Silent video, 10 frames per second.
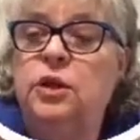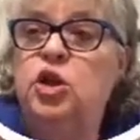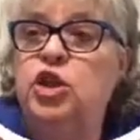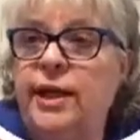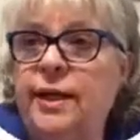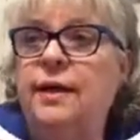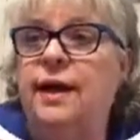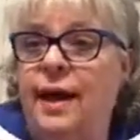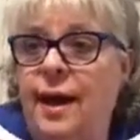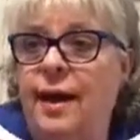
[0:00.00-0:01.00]
Gina
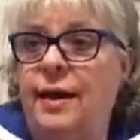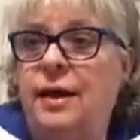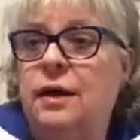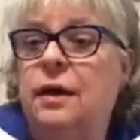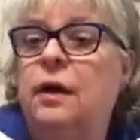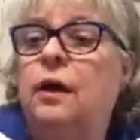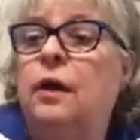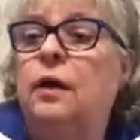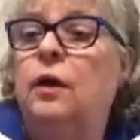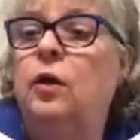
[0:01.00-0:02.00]
K,
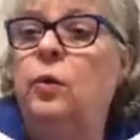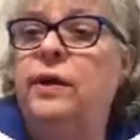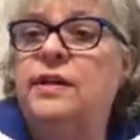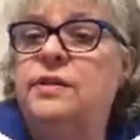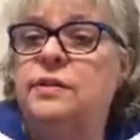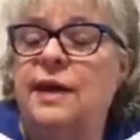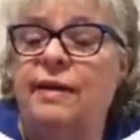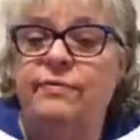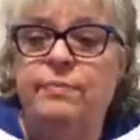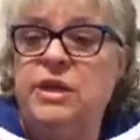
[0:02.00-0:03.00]
who is,
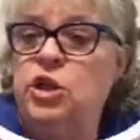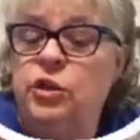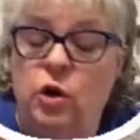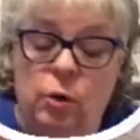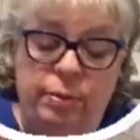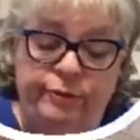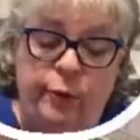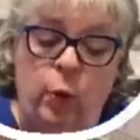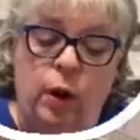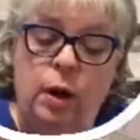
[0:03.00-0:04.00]
I've mentioned her
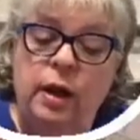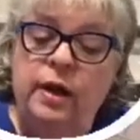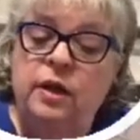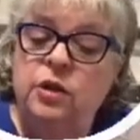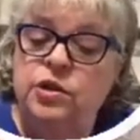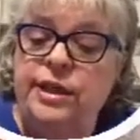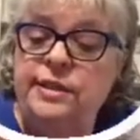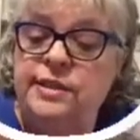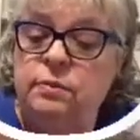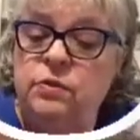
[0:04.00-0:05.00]
before,
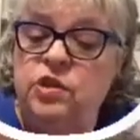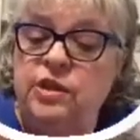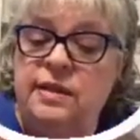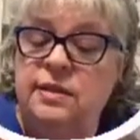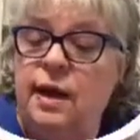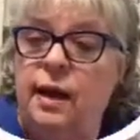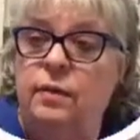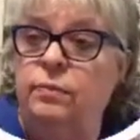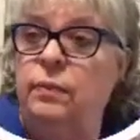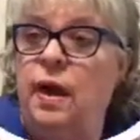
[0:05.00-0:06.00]
she's got
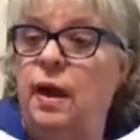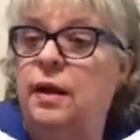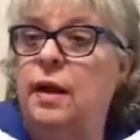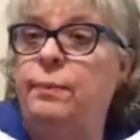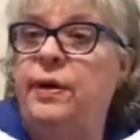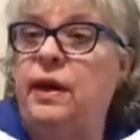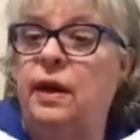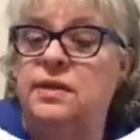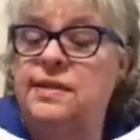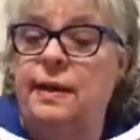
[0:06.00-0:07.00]
a company,
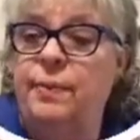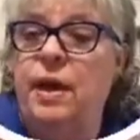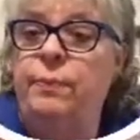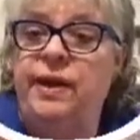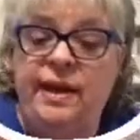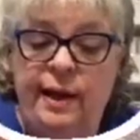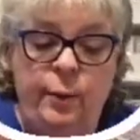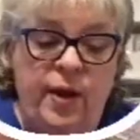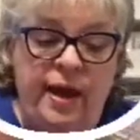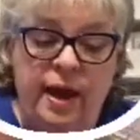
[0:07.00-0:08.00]
a stamp company.
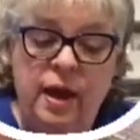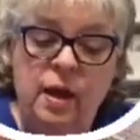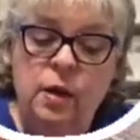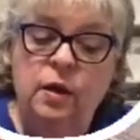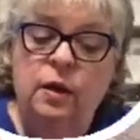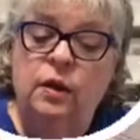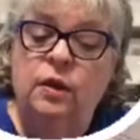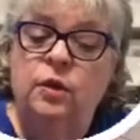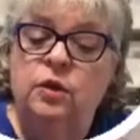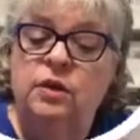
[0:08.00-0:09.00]
Anyway,
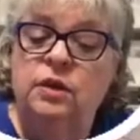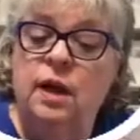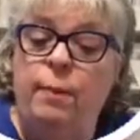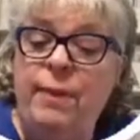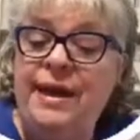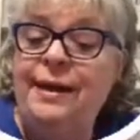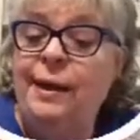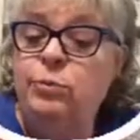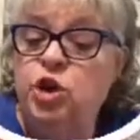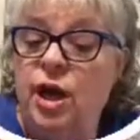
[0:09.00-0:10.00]
a man
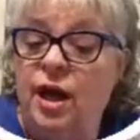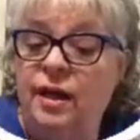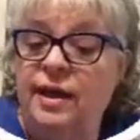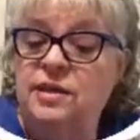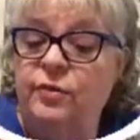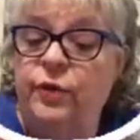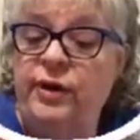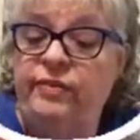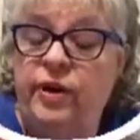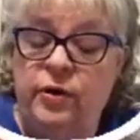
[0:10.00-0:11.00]
named Chuck is a friend
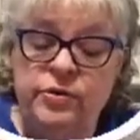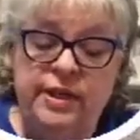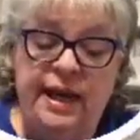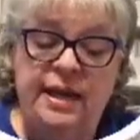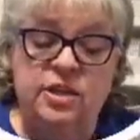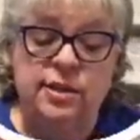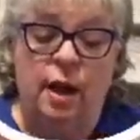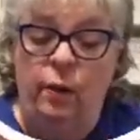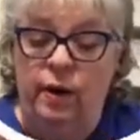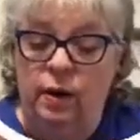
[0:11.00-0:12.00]
of hers, and he
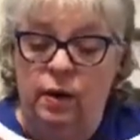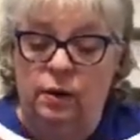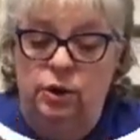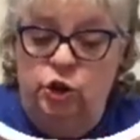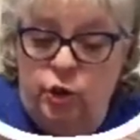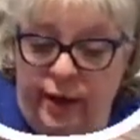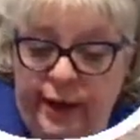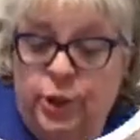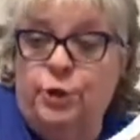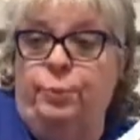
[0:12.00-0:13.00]
saw her
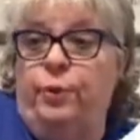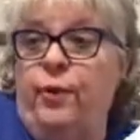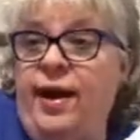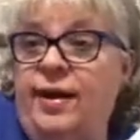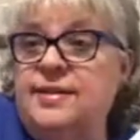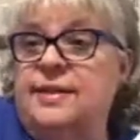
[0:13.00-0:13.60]
trying to press